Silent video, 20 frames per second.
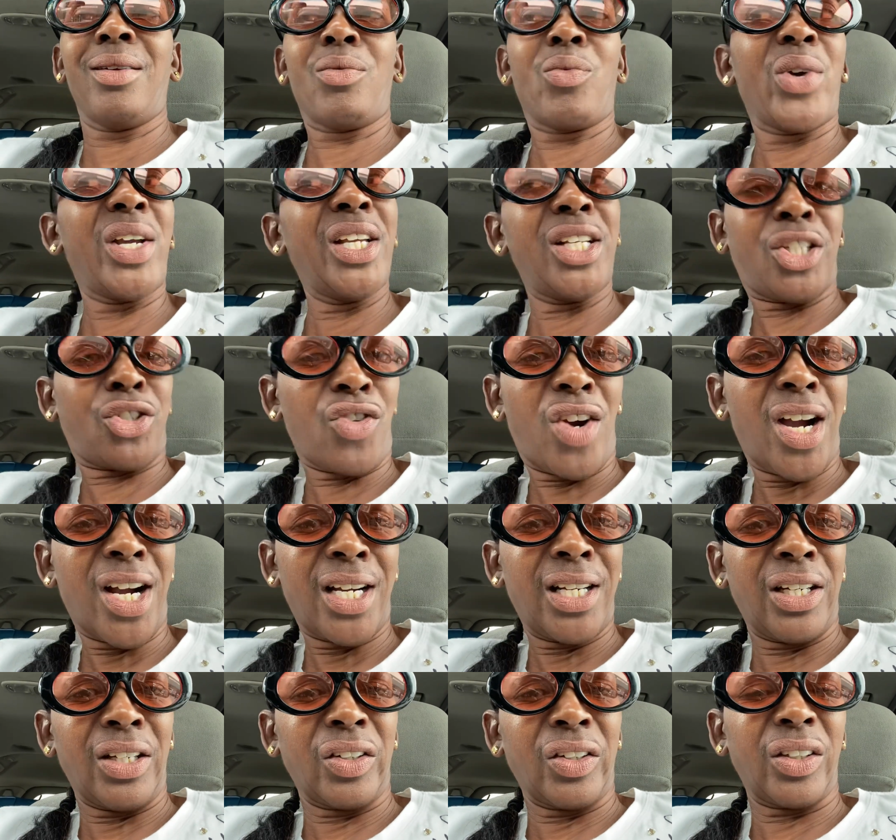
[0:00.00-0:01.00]
we
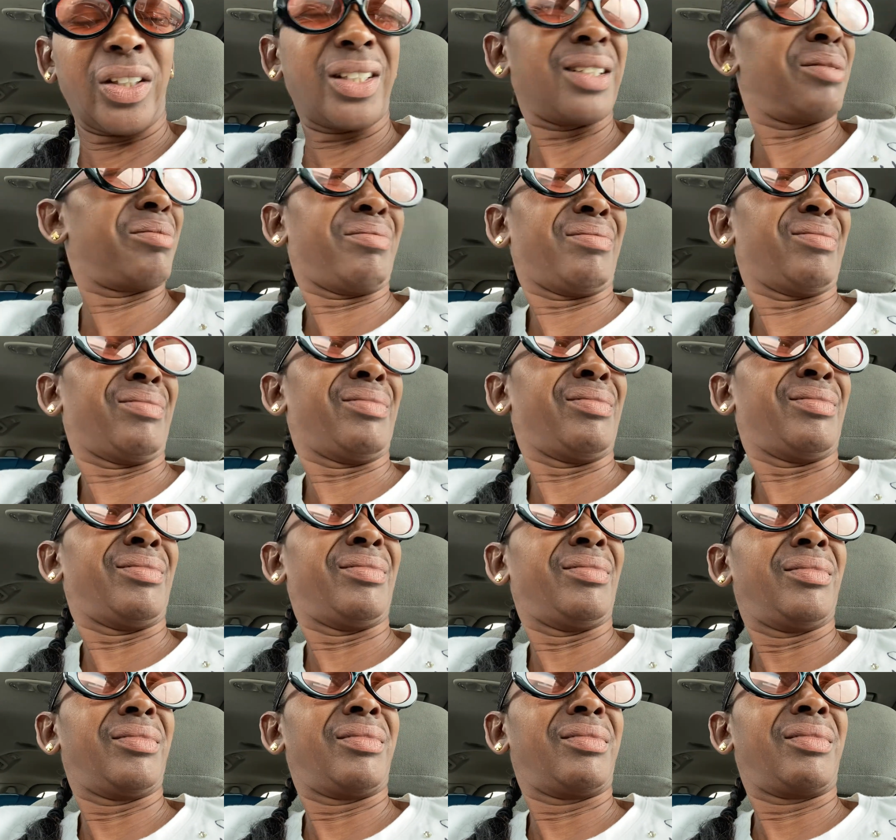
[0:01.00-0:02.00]
strugglers
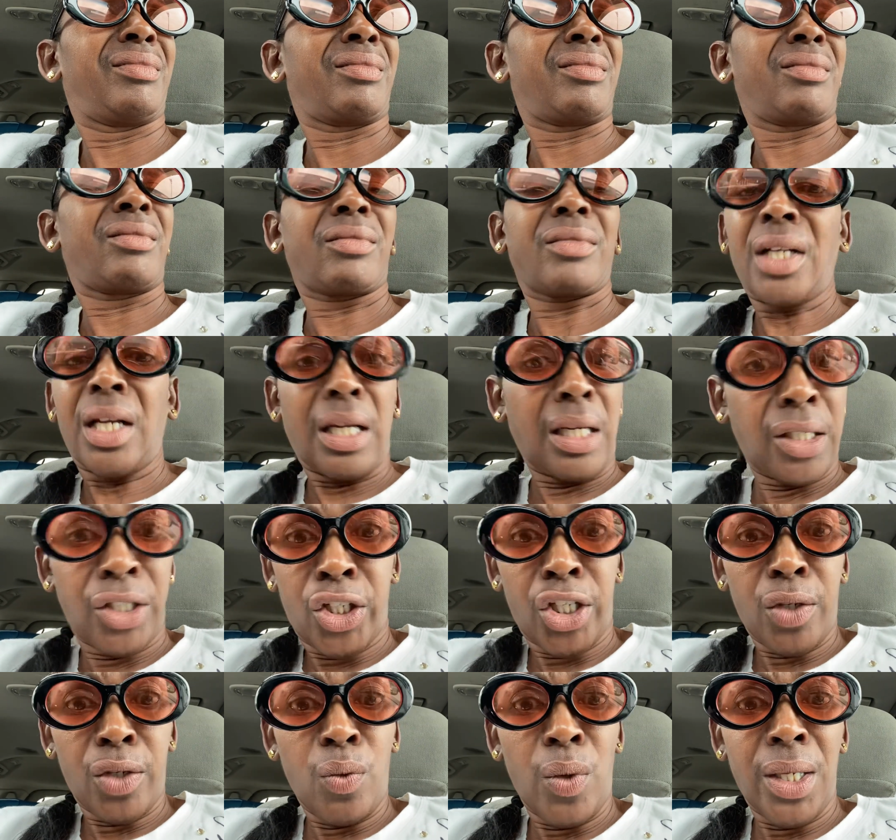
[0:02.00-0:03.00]
and
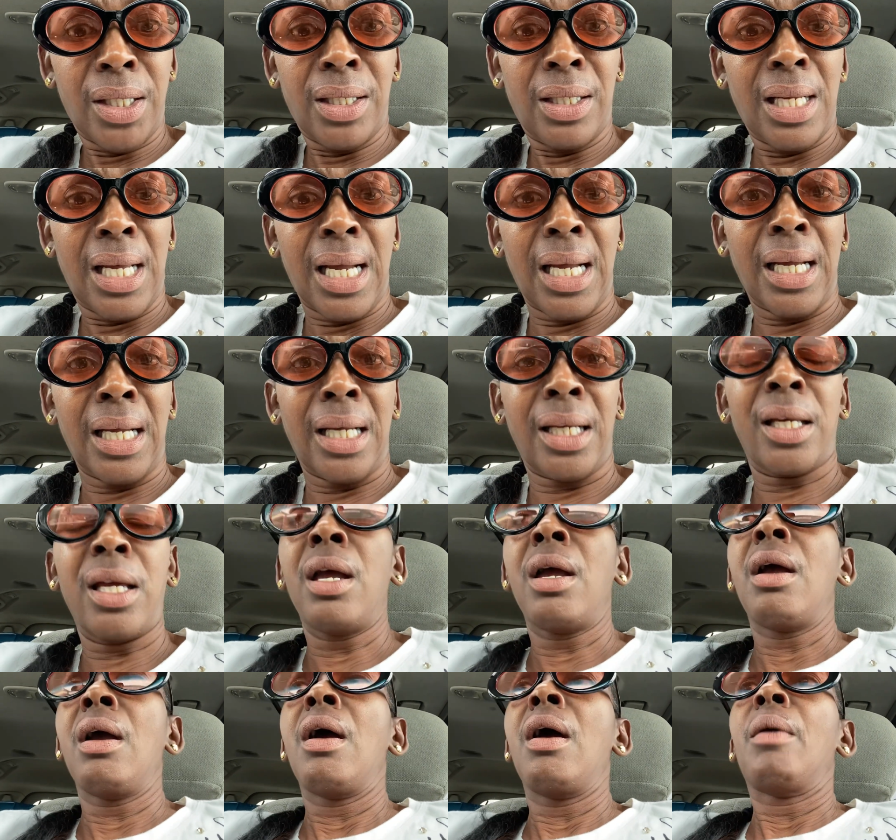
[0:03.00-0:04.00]
she wasn't lying
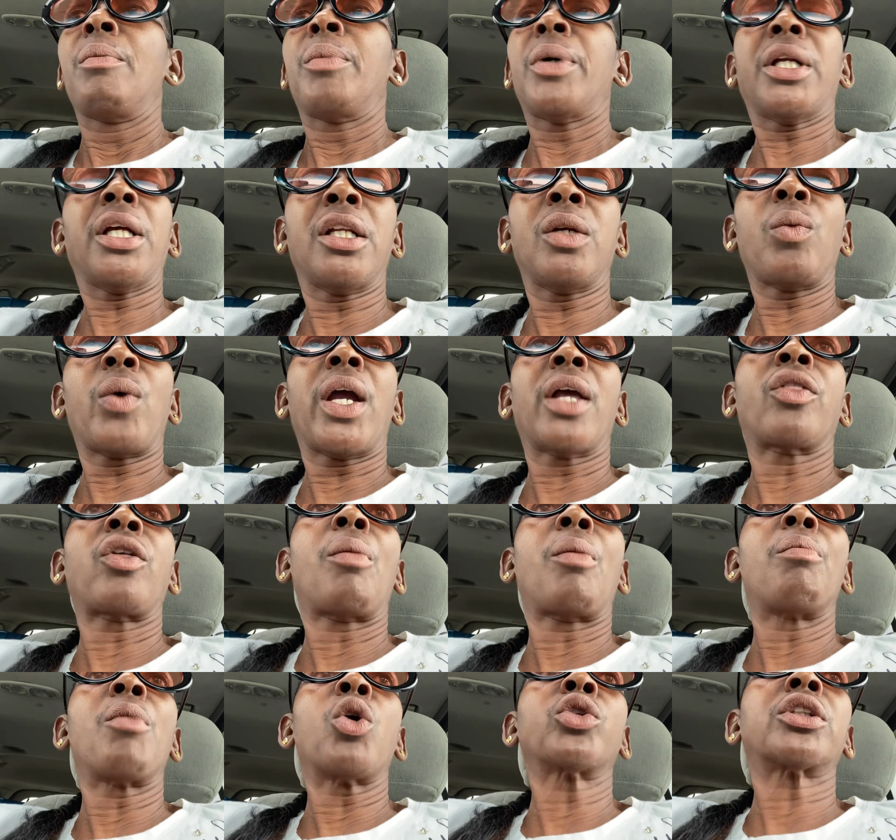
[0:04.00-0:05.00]
but anyway the
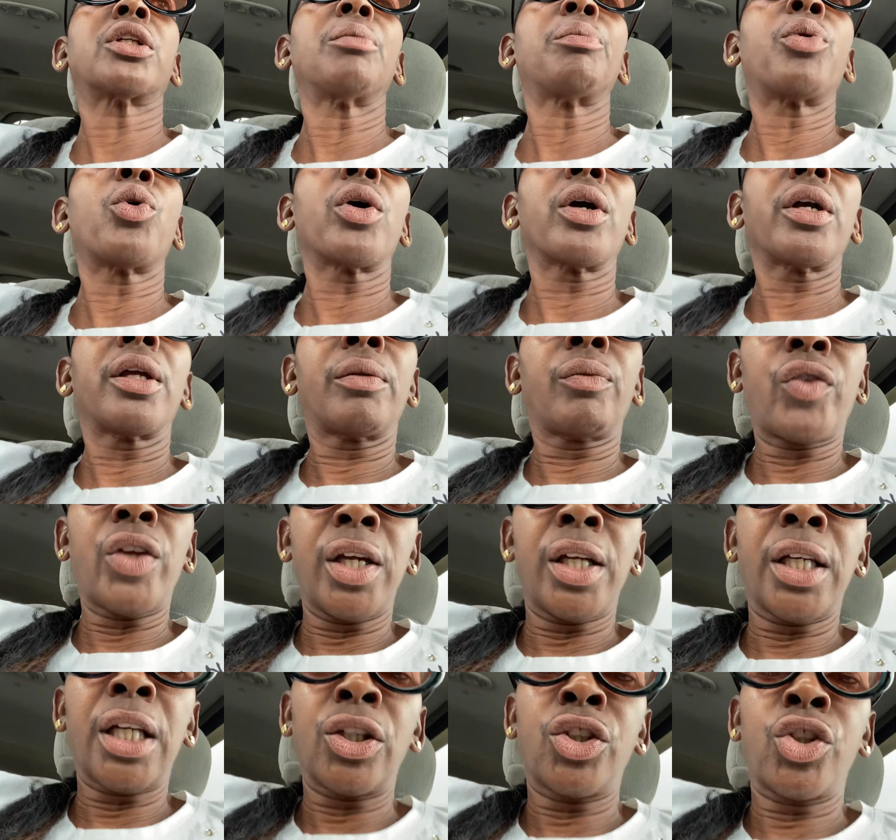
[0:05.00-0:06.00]
most important
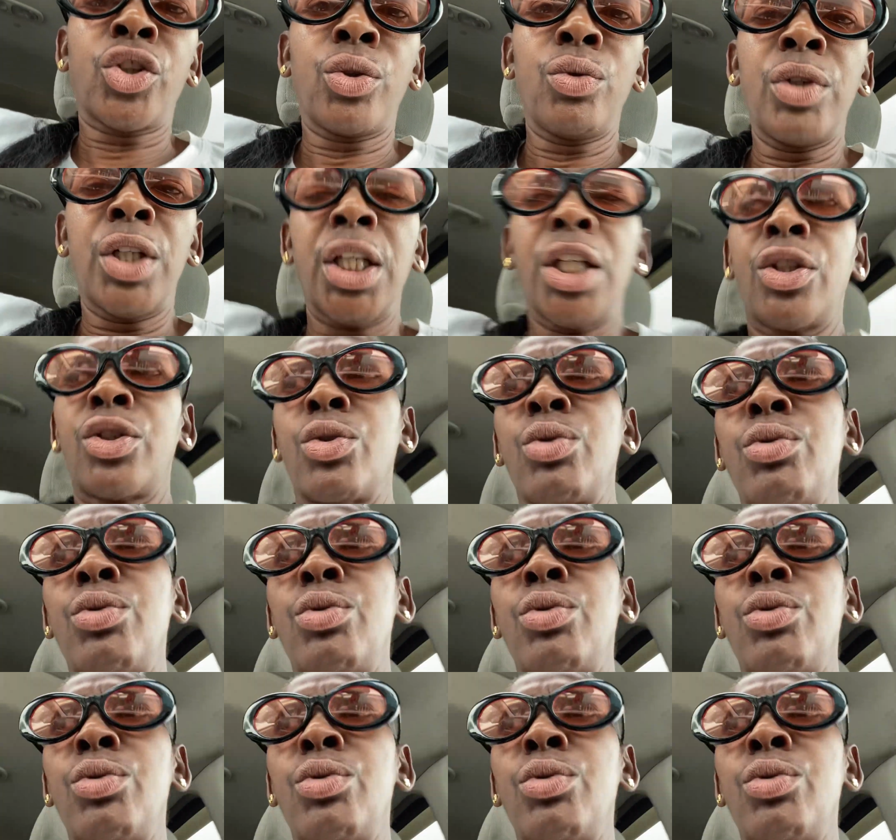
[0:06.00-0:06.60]
thing that you need to